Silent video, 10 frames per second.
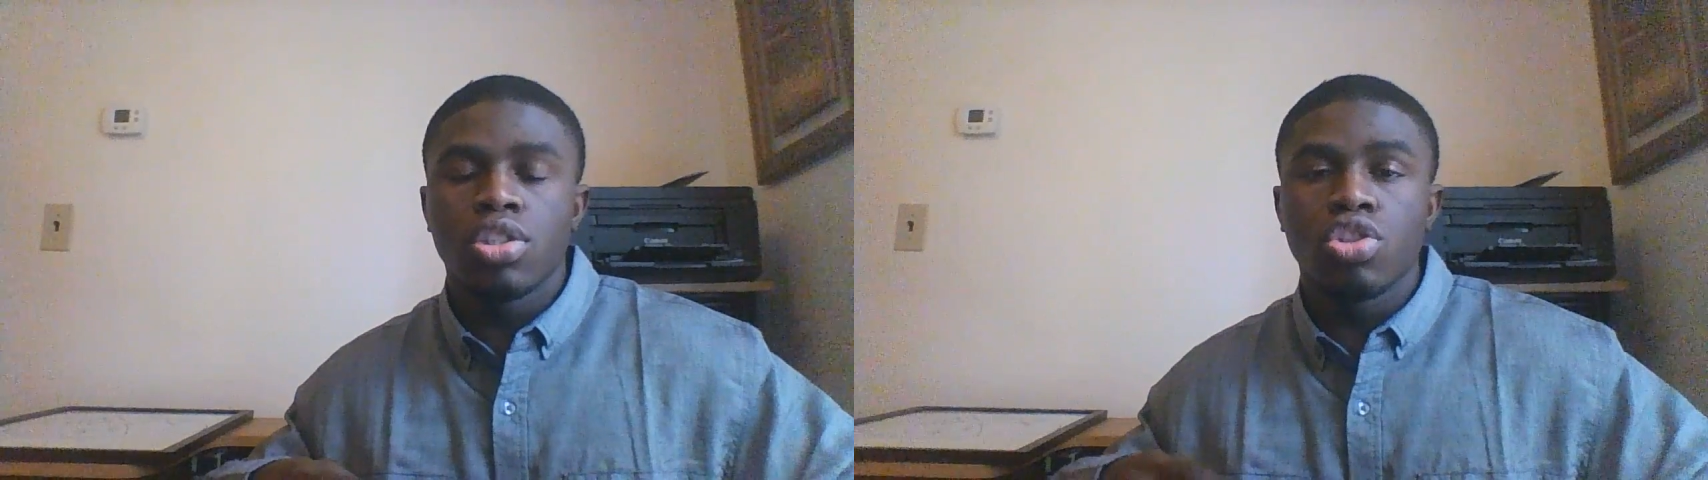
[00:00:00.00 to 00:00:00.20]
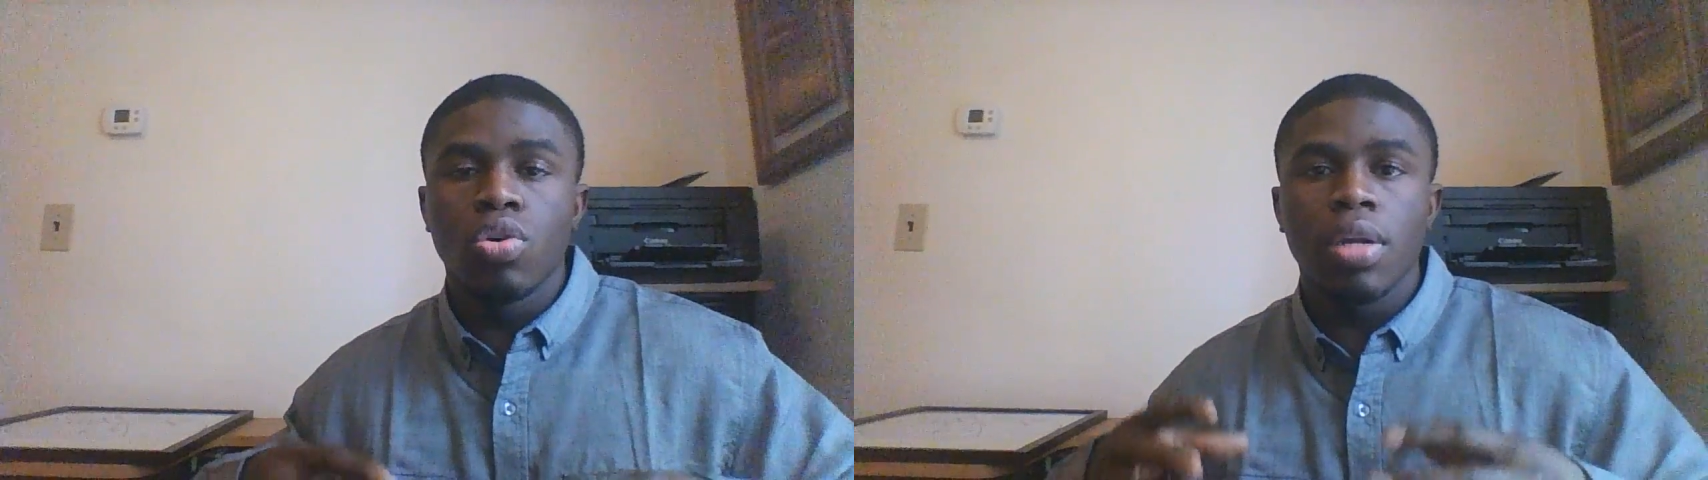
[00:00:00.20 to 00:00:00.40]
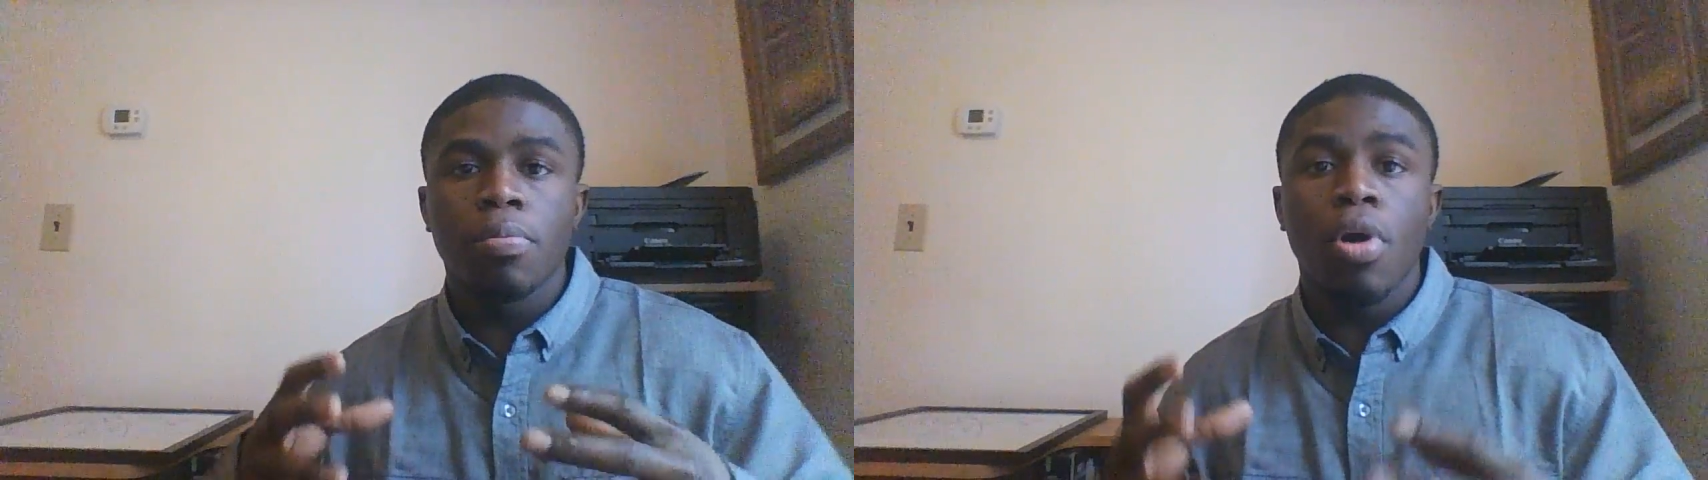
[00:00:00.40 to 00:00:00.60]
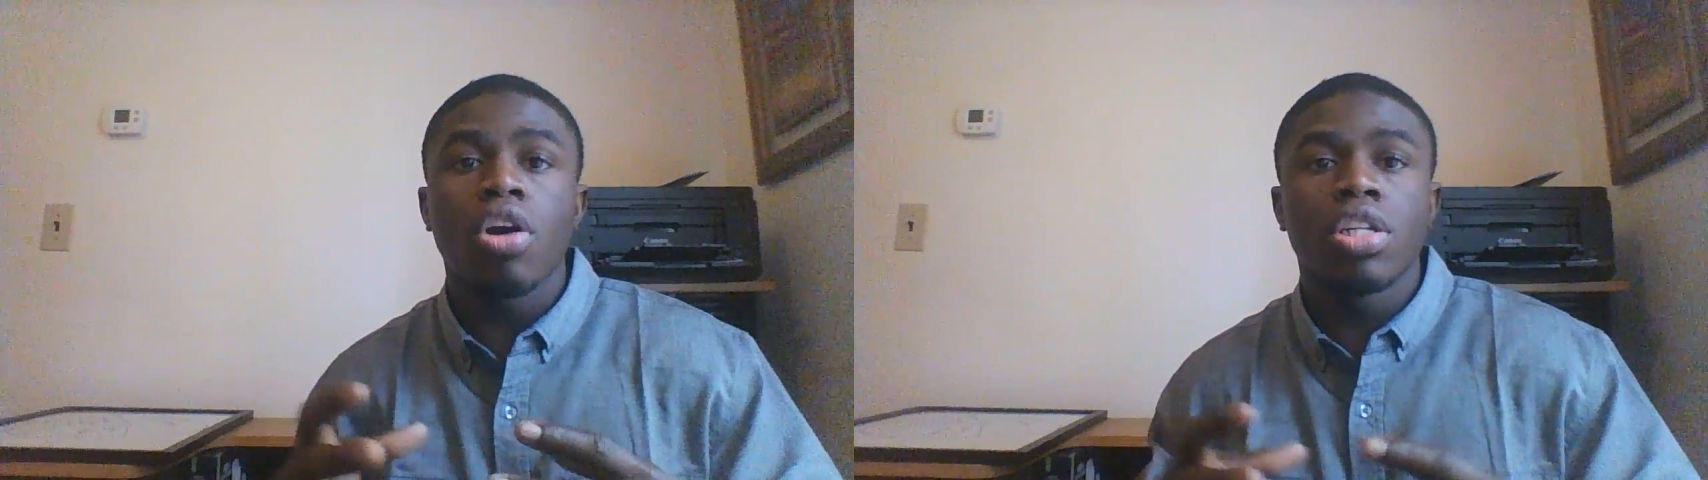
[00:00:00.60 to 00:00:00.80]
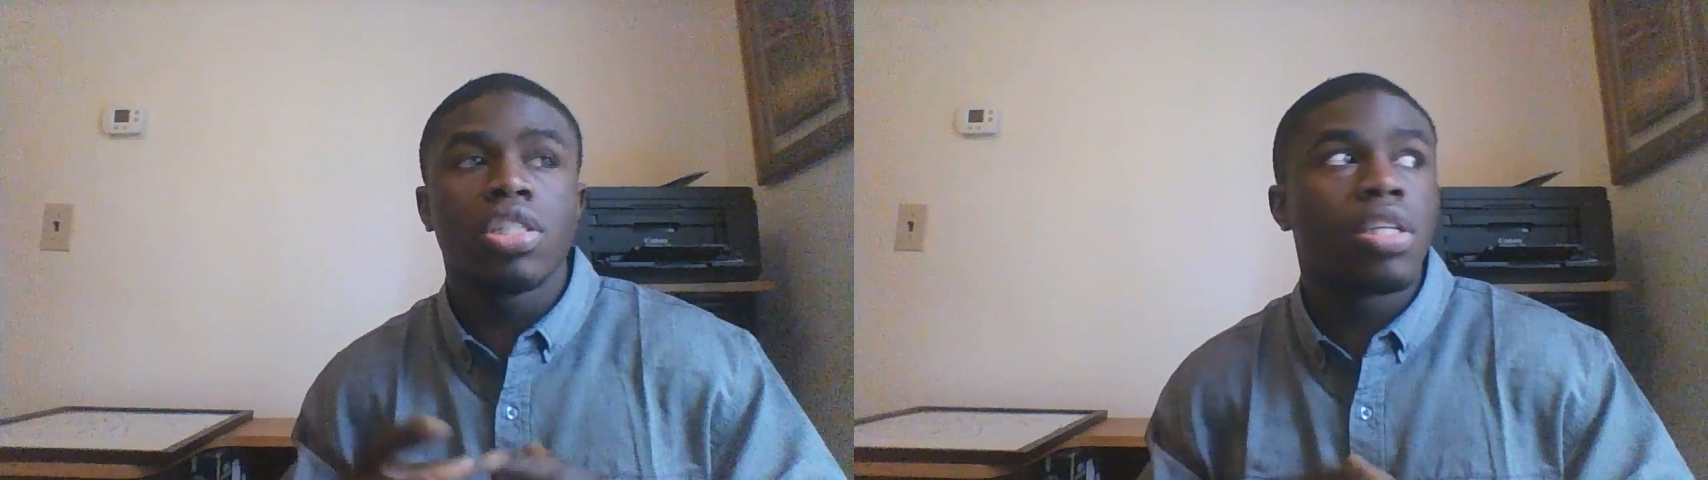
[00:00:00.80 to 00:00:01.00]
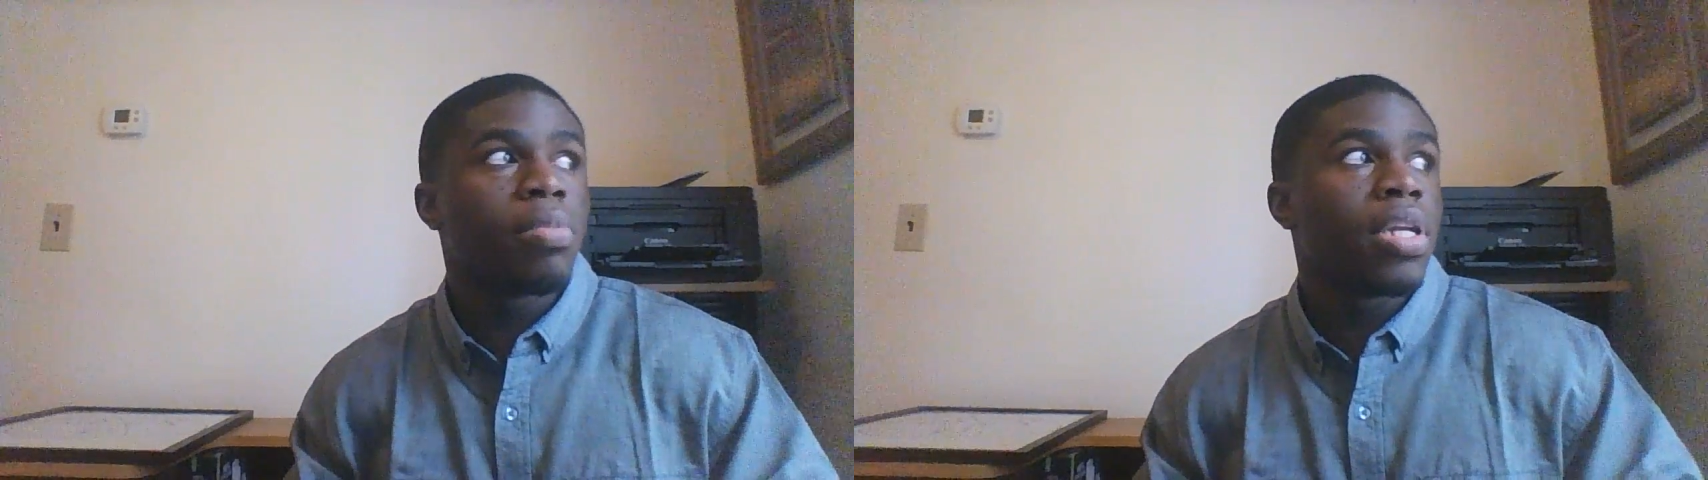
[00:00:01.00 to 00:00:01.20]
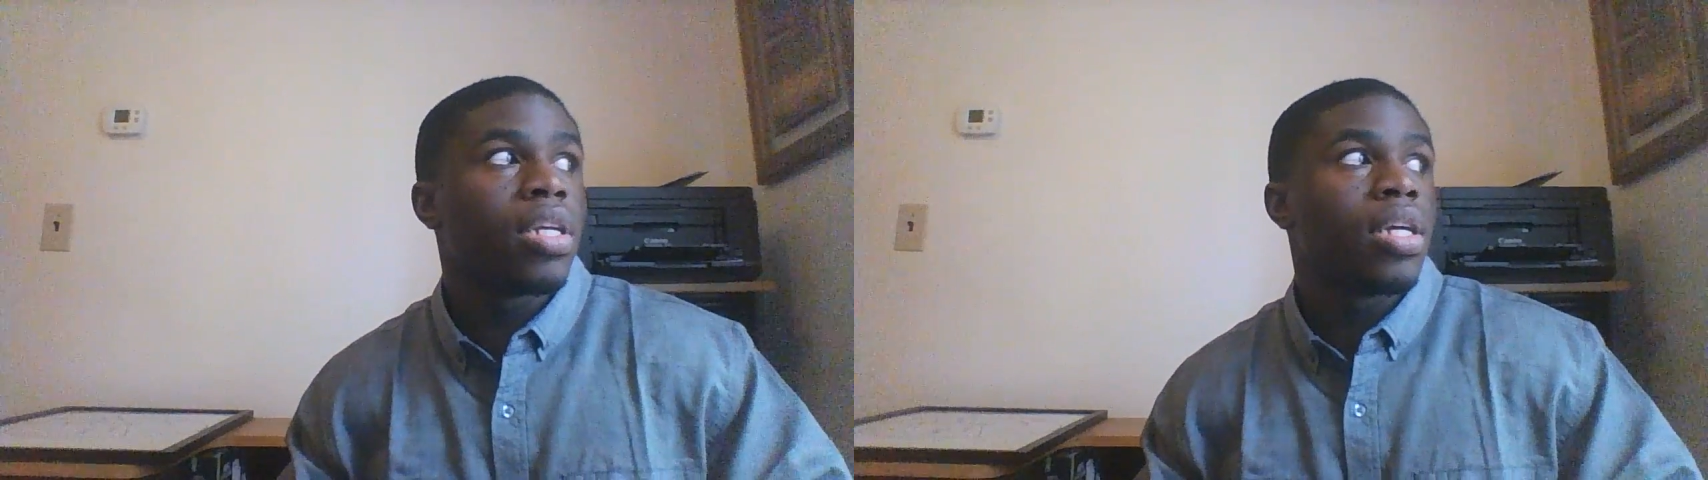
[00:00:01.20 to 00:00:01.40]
join a partnership in